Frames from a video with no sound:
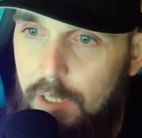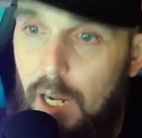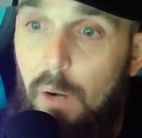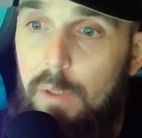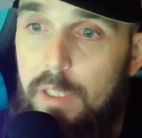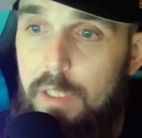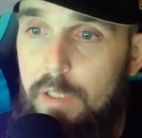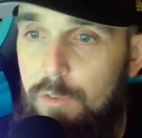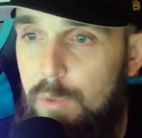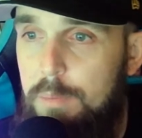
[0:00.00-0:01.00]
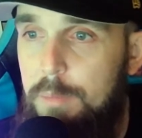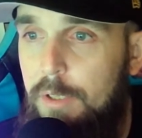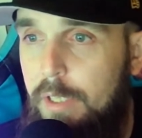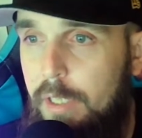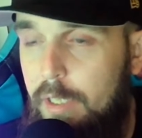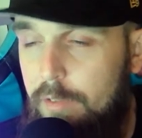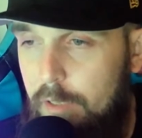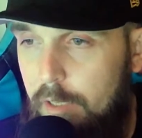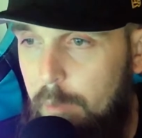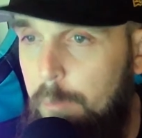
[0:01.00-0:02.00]
how he is rebuilding his
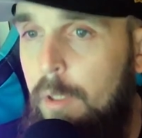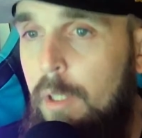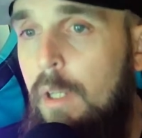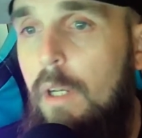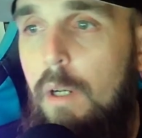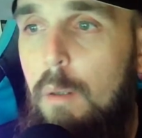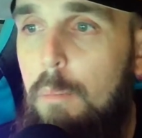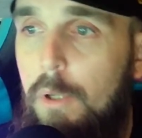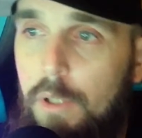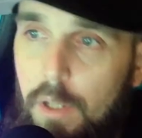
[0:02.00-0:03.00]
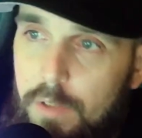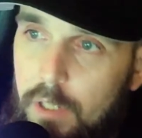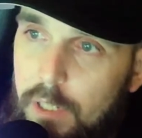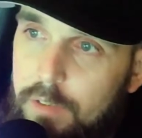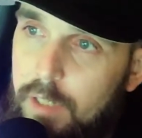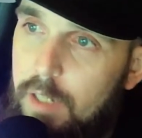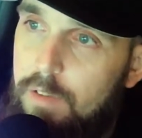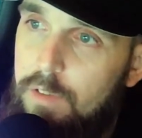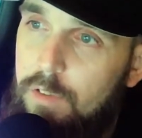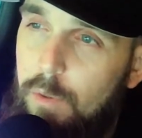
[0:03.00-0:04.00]
team. But nonetheless,
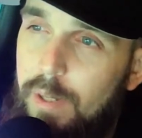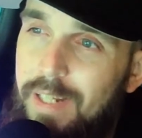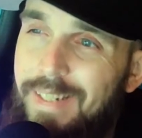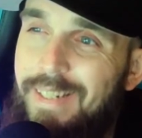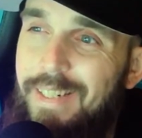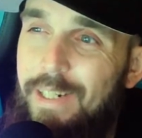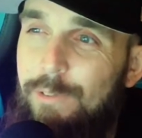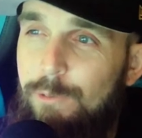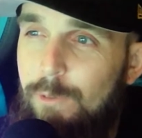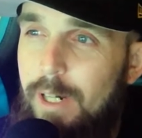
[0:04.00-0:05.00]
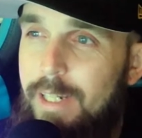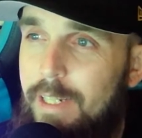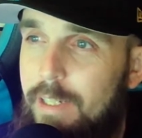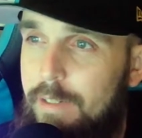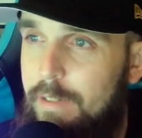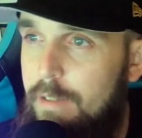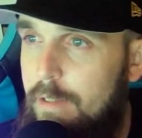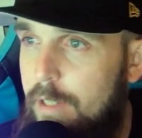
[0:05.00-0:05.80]
guys, let's go ahead and get right into